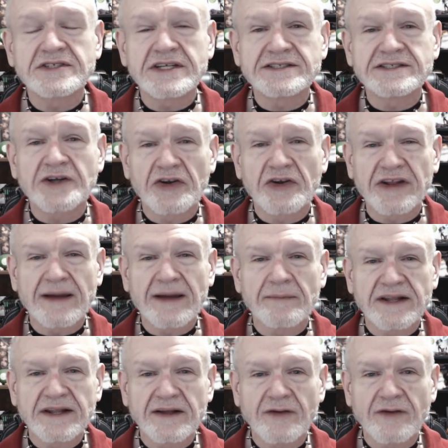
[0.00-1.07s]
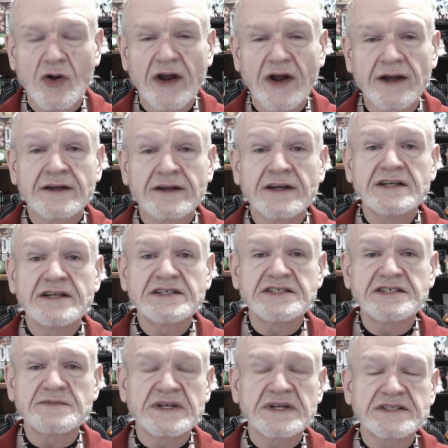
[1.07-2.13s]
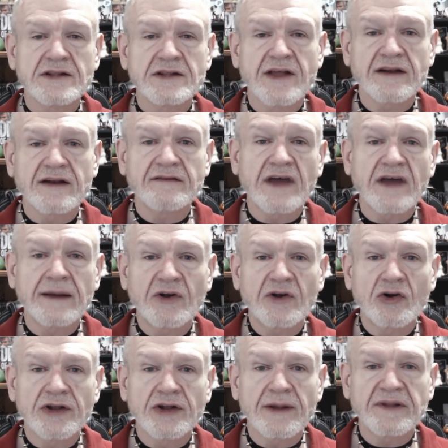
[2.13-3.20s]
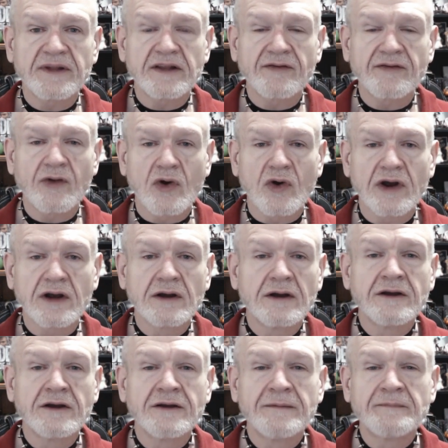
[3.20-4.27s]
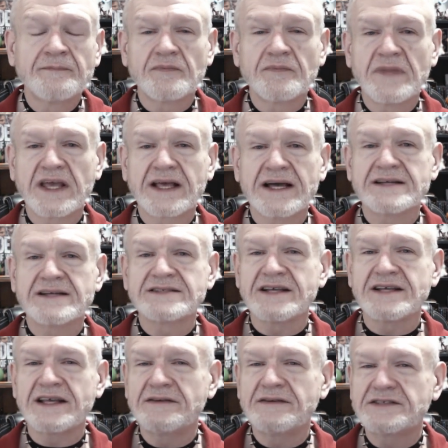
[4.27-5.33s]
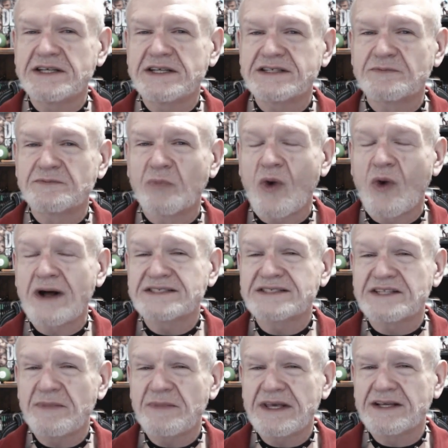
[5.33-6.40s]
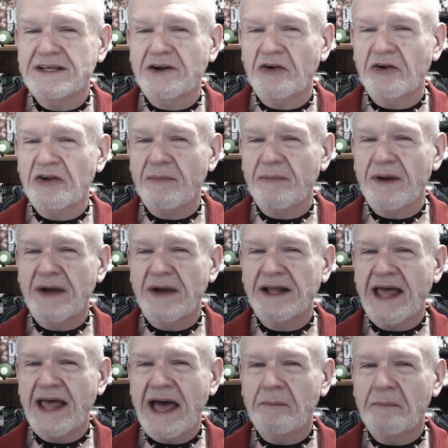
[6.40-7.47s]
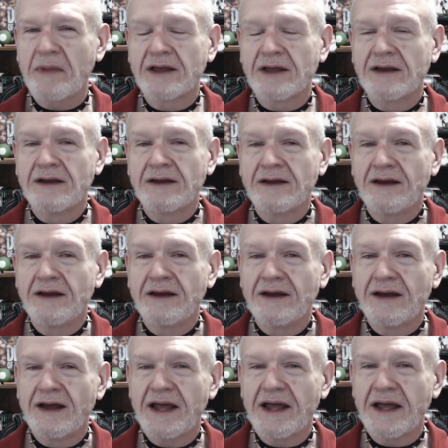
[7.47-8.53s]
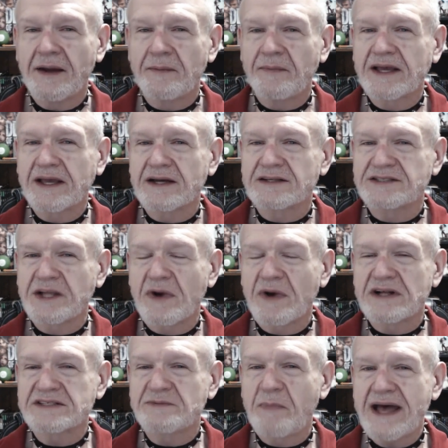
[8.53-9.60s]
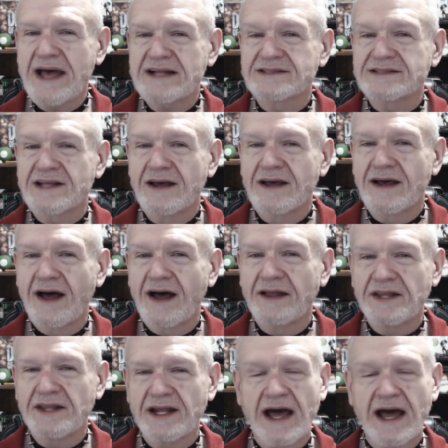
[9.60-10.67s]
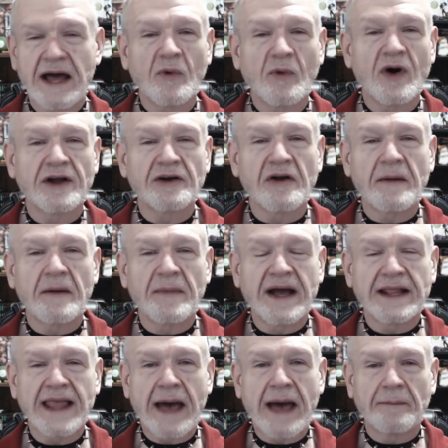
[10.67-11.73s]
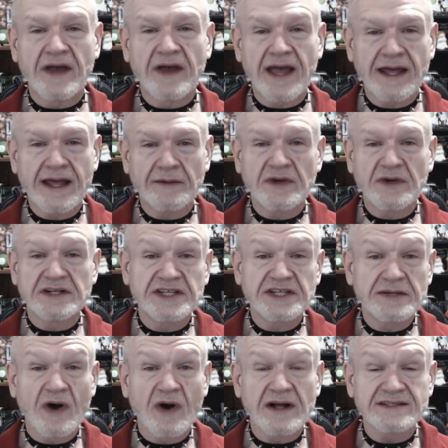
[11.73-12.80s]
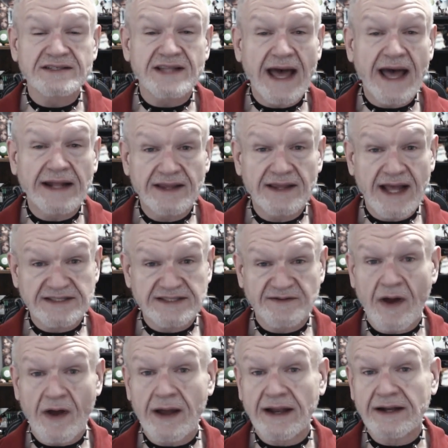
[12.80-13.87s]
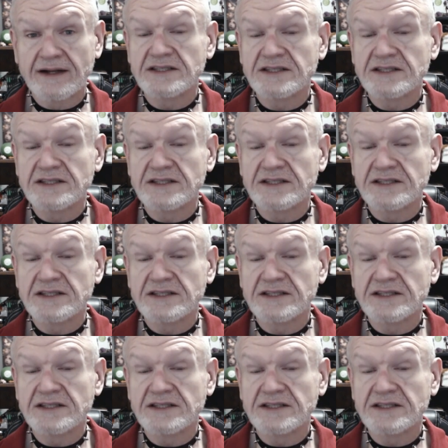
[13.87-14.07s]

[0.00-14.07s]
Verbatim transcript: She's curling up on the floor. She spends a lot of time curled up on the floor because if she wants to be curled up on my lap because she wants pets, then I want her on my lap. And when she wants that, that's fine.